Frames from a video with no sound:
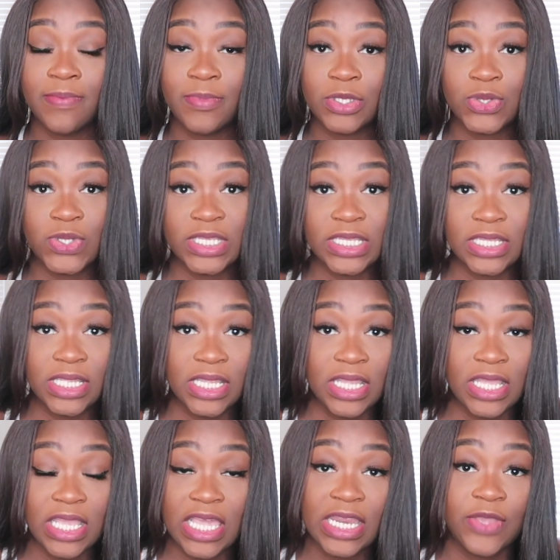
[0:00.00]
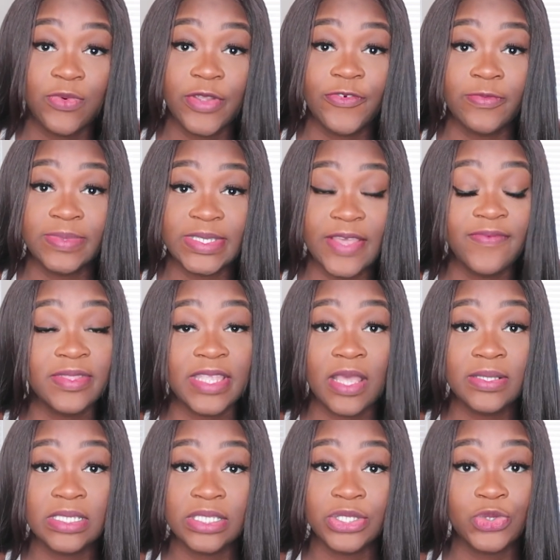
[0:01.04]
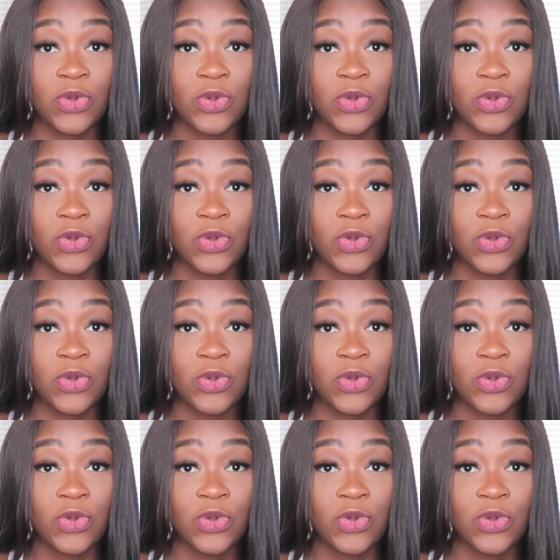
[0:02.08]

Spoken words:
between anywhere from $7,000